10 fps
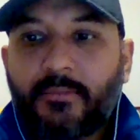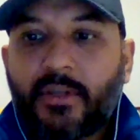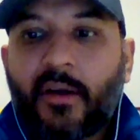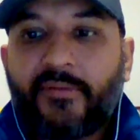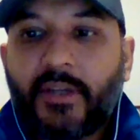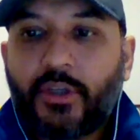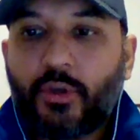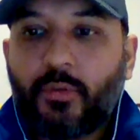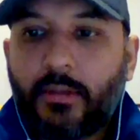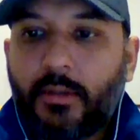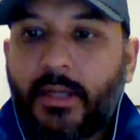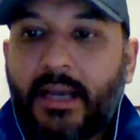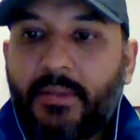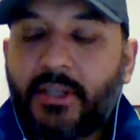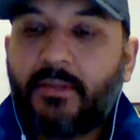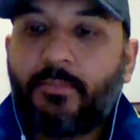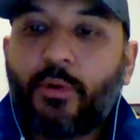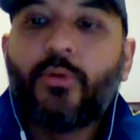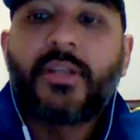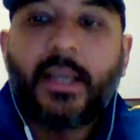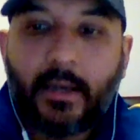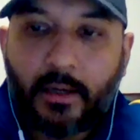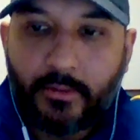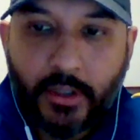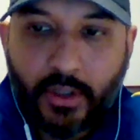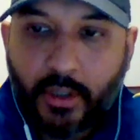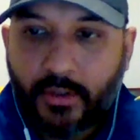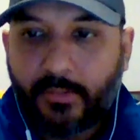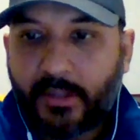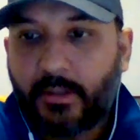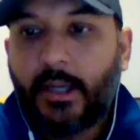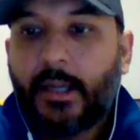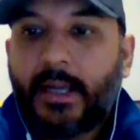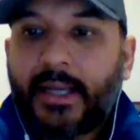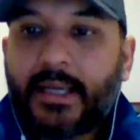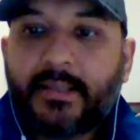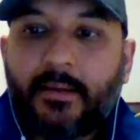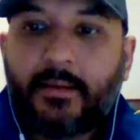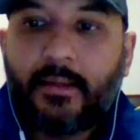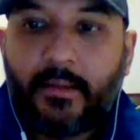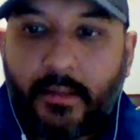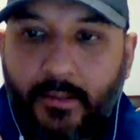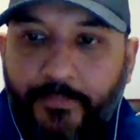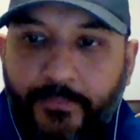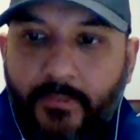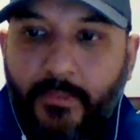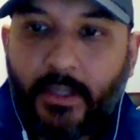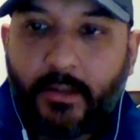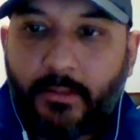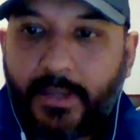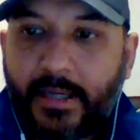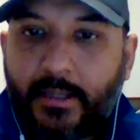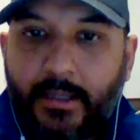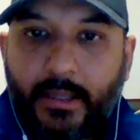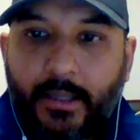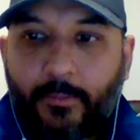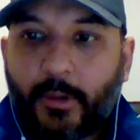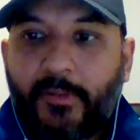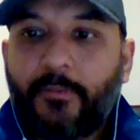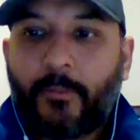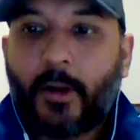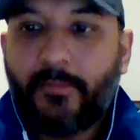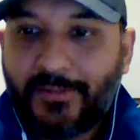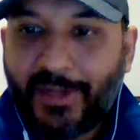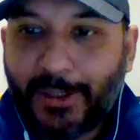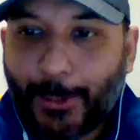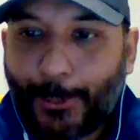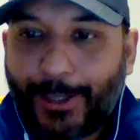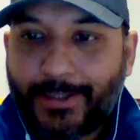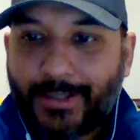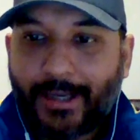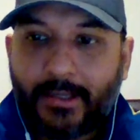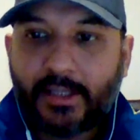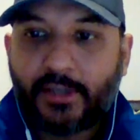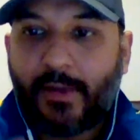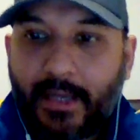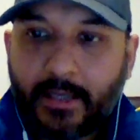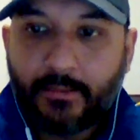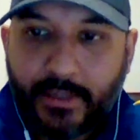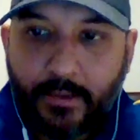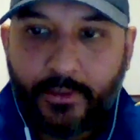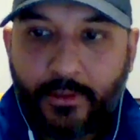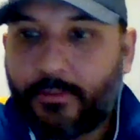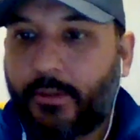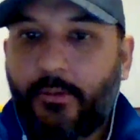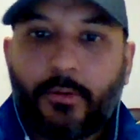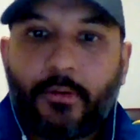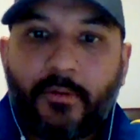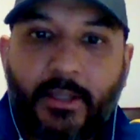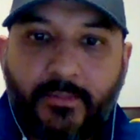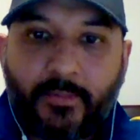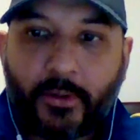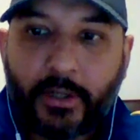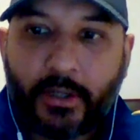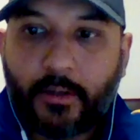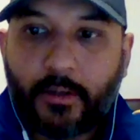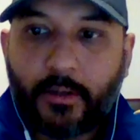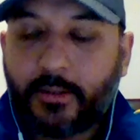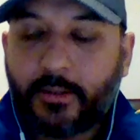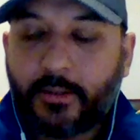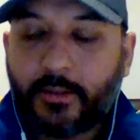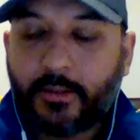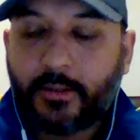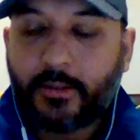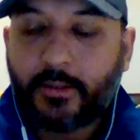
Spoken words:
soft tissue with damage and bruising around the jaw. So, but I guess until apparently, like what we've always been told is like until swelling comes down, you don't know whether it's broken or not or something like that.